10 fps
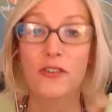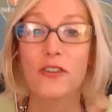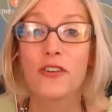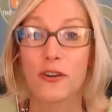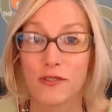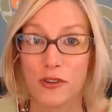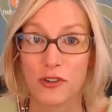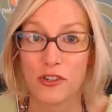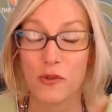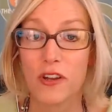So now you can
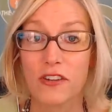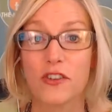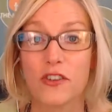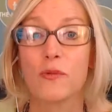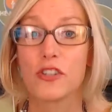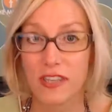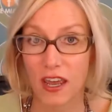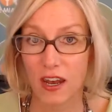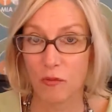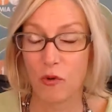go do what you want to do,
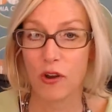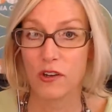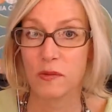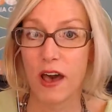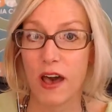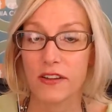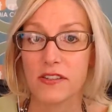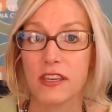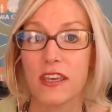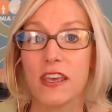which is getting more into
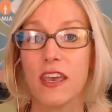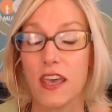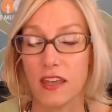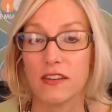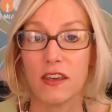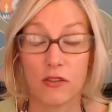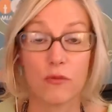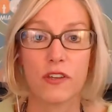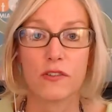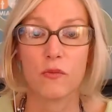policy
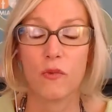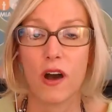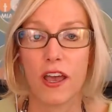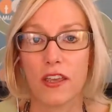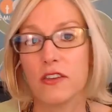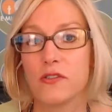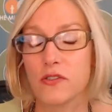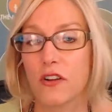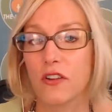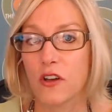and the reason
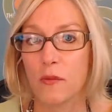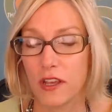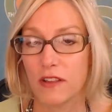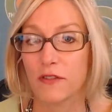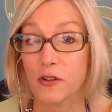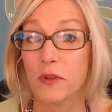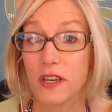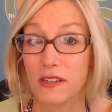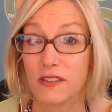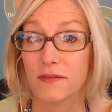why you started the company in the
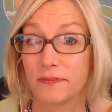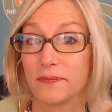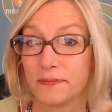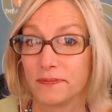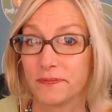first place.